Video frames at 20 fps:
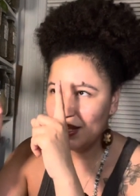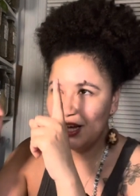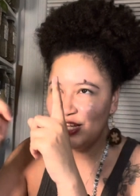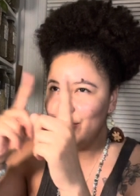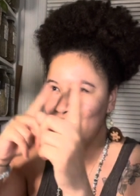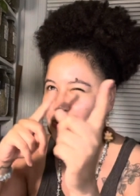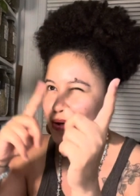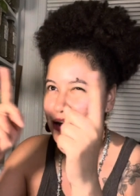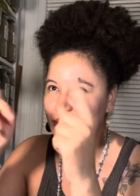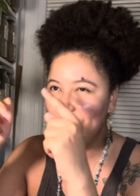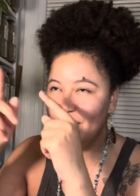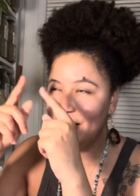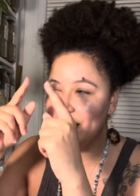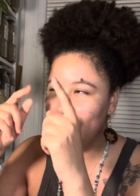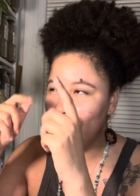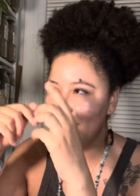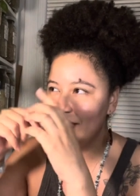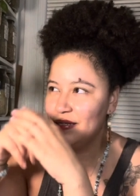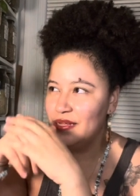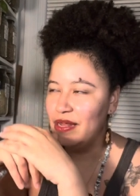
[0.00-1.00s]
you have that
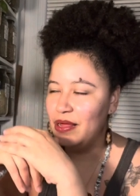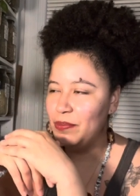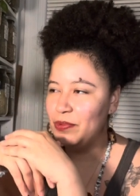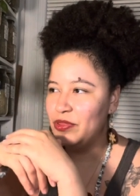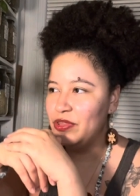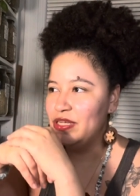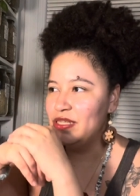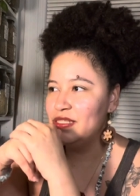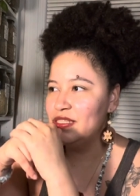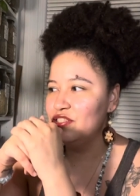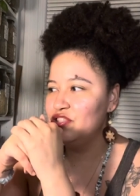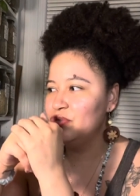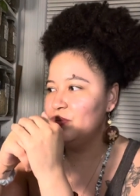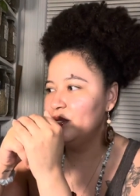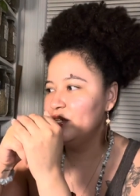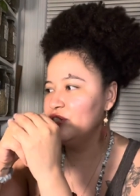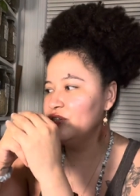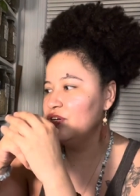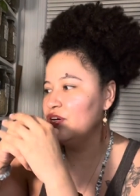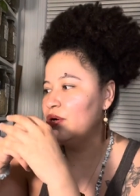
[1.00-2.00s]
like telepathy
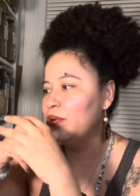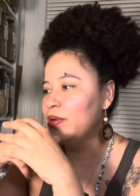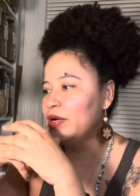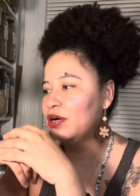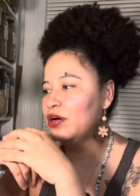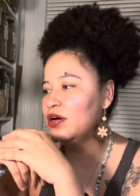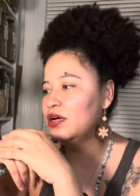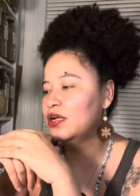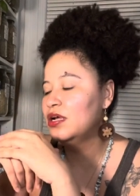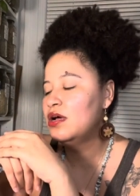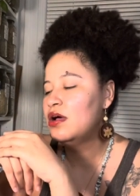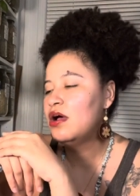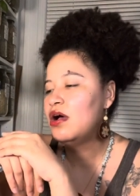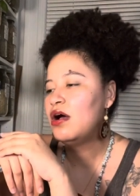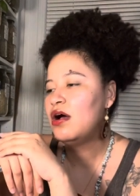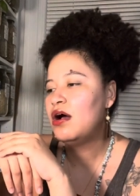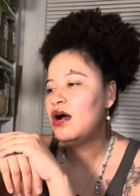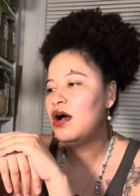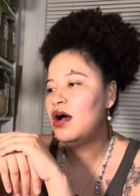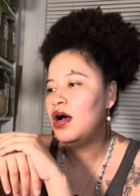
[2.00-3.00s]
situation going on
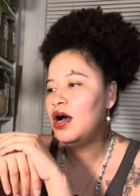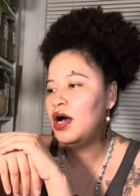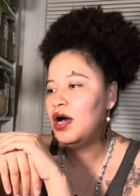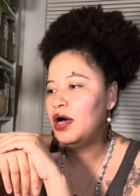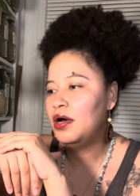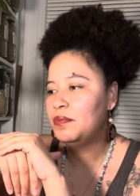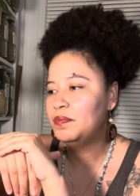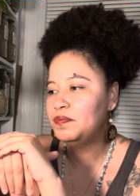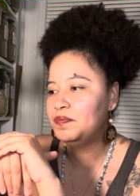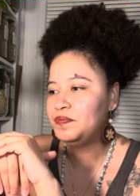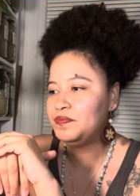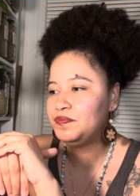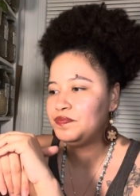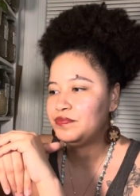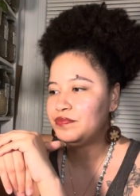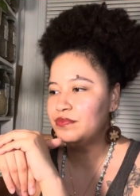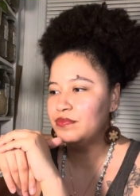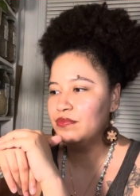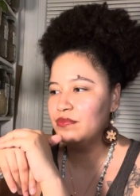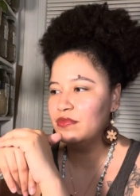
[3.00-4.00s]
um
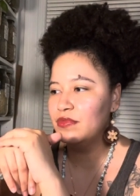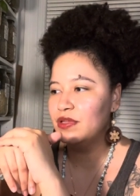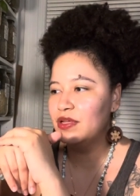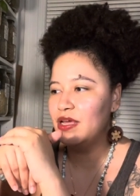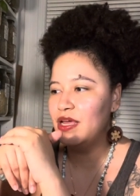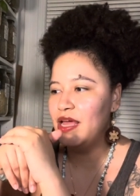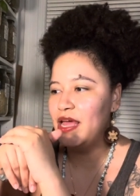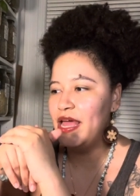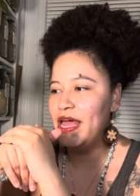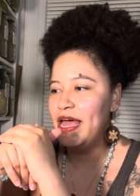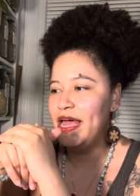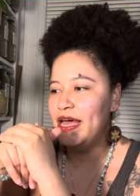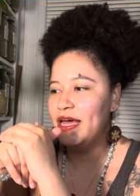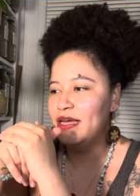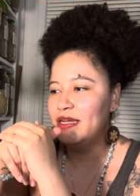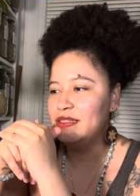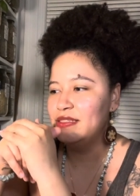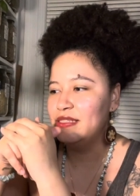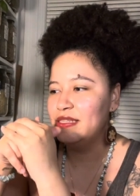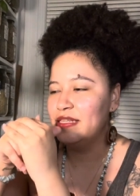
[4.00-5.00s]

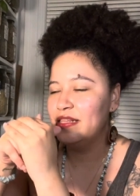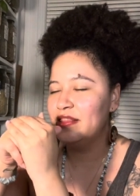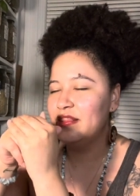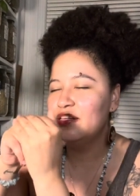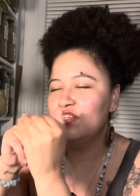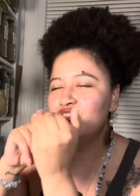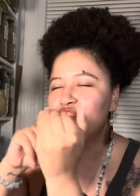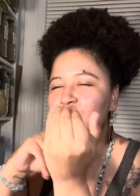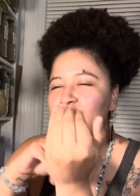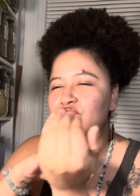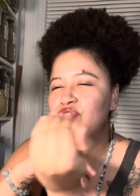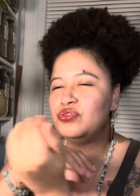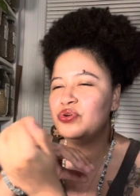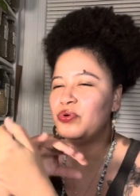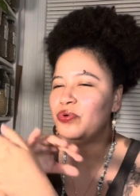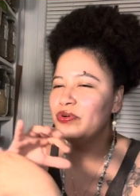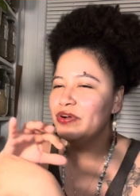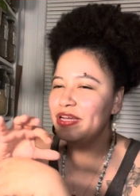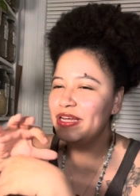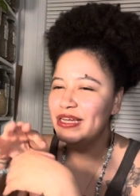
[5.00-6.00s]
and the
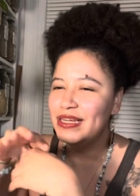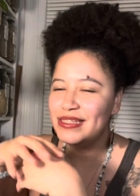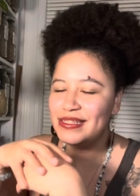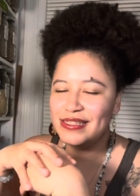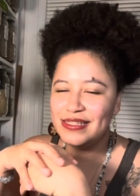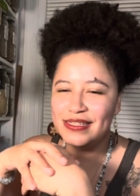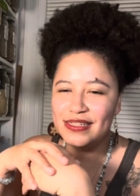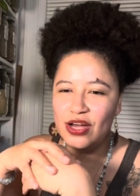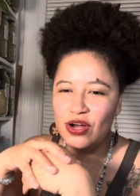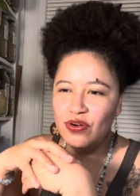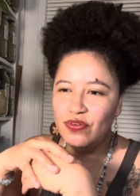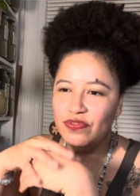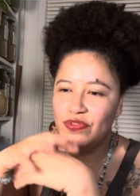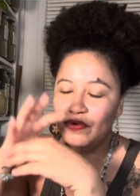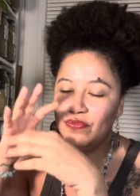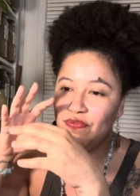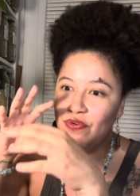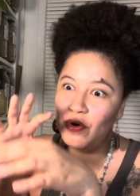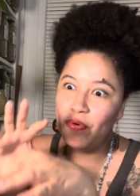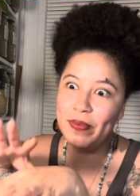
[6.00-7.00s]
story itself, the
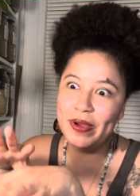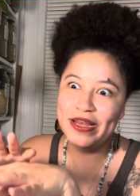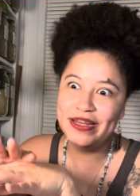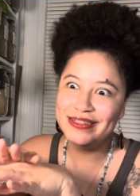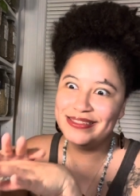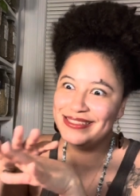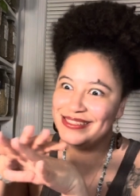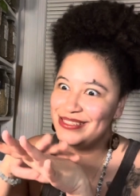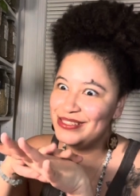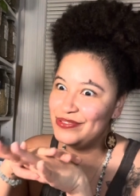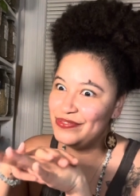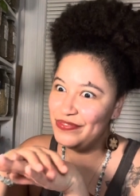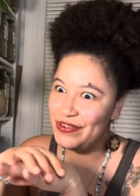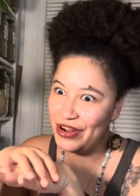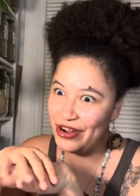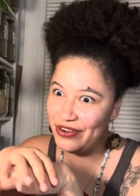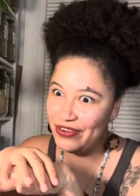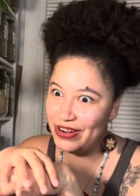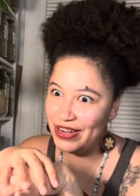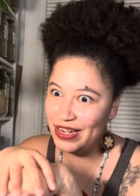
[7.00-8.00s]
romance is
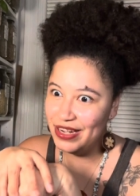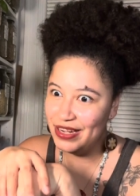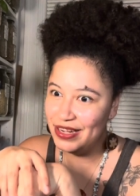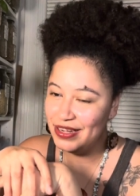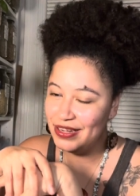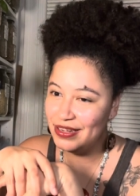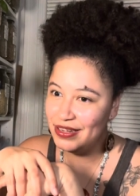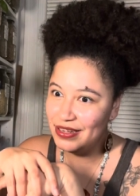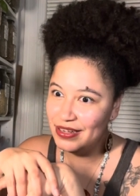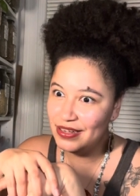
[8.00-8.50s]
very.